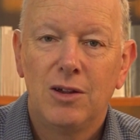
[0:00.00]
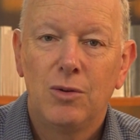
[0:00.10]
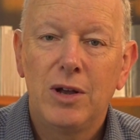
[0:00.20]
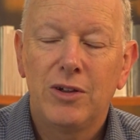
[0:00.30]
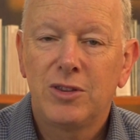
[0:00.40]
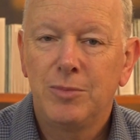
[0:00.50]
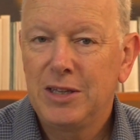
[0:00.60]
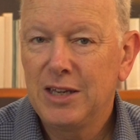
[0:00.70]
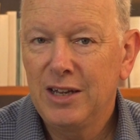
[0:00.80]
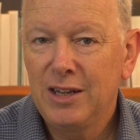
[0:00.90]
Well, at the
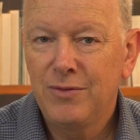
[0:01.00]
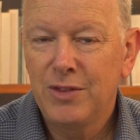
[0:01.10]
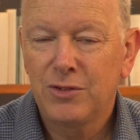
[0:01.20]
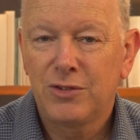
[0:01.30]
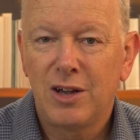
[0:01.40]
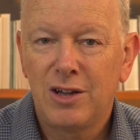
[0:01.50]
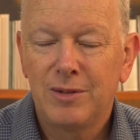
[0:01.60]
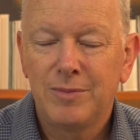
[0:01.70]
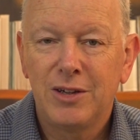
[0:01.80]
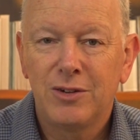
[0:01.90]
beginning of this
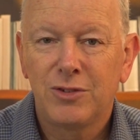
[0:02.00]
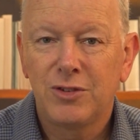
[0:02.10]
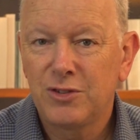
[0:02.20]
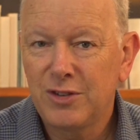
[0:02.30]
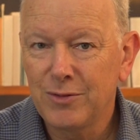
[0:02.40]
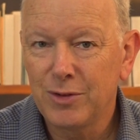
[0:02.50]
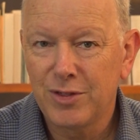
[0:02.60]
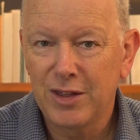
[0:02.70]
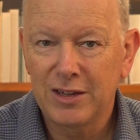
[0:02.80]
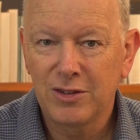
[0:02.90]
psalm, there's several
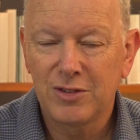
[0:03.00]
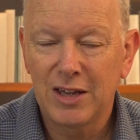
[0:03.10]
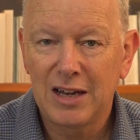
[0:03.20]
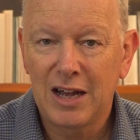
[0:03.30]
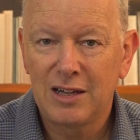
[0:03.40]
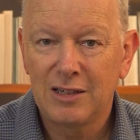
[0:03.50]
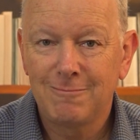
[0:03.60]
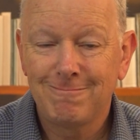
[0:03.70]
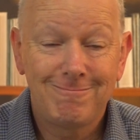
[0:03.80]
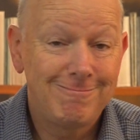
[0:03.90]
things that
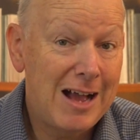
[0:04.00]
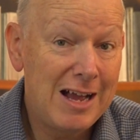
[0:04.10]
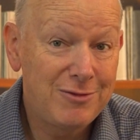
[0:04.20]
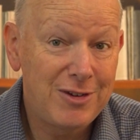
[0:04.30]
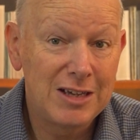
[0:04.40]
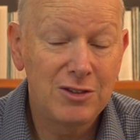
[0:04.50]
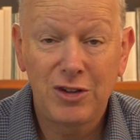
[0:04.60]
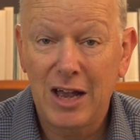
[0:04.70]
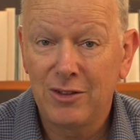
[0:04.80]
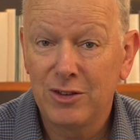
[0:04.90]
I find
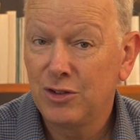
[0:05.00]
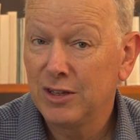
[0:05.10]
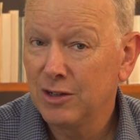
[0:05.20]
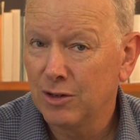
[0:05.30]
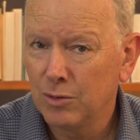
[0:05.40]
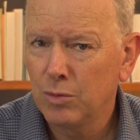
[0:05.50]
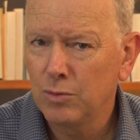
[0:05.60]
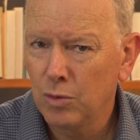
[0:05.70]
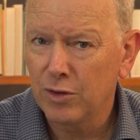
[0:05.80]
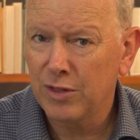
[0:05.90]
challenging or
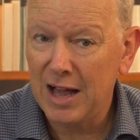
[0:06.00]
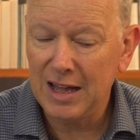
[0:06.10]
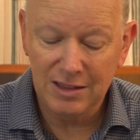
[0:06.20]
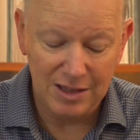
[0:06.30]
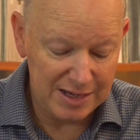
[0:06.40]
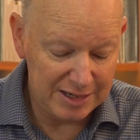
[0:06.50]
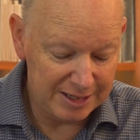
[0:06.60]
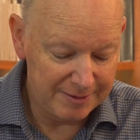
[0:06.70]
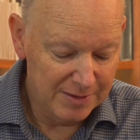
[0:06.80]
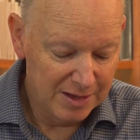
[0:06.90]
worth highlighting.
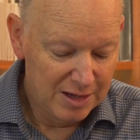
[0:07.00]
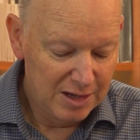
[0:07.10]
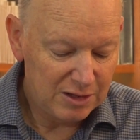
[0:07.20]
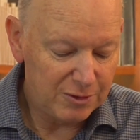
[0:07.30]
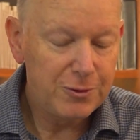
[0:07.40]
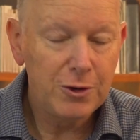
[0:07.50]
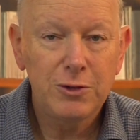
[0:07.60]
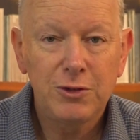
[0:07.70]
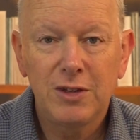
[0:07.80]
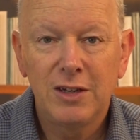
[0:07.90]
The
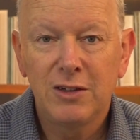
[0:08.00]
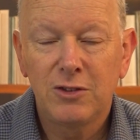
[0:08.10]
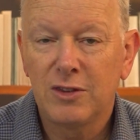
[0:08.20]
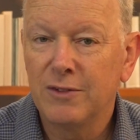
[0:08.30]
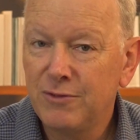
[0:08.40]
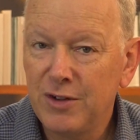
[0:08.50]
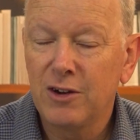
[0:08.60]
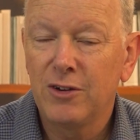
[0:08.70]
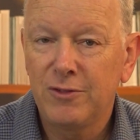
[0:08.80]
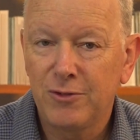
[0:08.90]
first is the
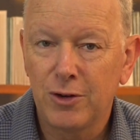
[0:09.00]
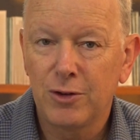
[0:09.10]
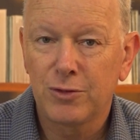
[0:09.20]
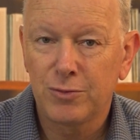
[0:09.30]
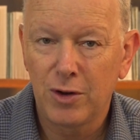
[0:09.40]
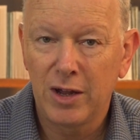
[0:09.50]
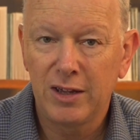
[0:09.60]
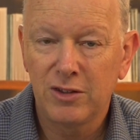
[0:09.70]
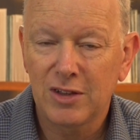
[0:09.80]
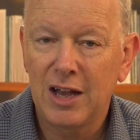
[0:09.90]
very first
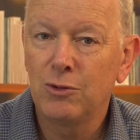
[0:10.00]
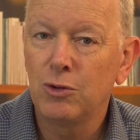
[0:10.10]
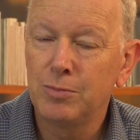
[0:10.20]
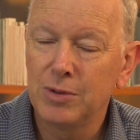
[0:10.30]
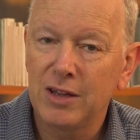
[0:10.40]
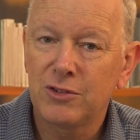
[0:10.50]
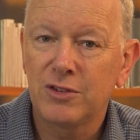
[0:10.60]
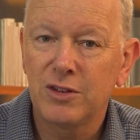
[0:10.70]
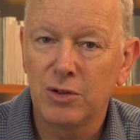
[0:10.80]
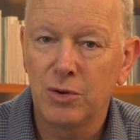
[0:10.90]
phrase, I will bless
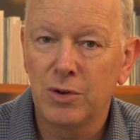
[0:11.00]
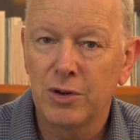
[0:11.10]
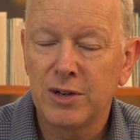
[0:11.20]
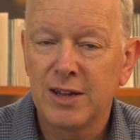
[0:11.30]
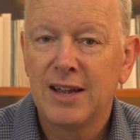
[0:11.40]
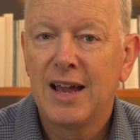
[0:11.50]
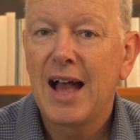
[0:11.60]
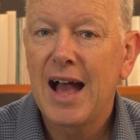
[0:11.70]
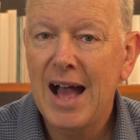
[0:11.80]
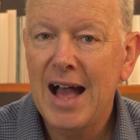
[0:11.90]
the Lord
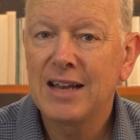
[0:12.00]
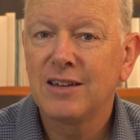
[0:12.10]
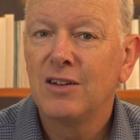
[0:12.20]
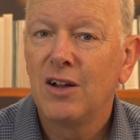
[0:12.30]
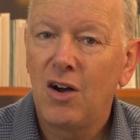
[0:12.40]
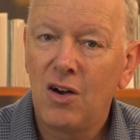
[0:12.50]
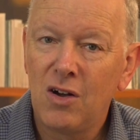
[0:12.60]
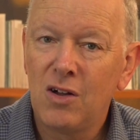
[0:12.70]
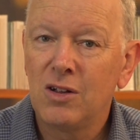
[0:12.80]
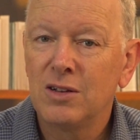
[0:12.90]
at
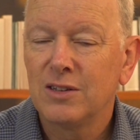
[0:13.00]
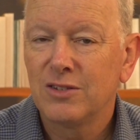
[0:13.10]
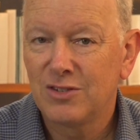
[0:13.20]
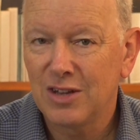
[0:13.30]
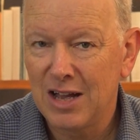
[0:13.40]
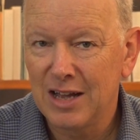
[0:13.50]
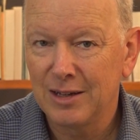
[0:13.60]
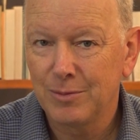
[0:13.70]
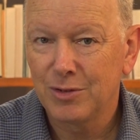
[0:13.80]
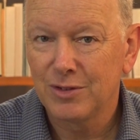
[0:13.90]
all
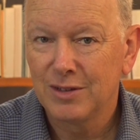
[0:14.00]
times.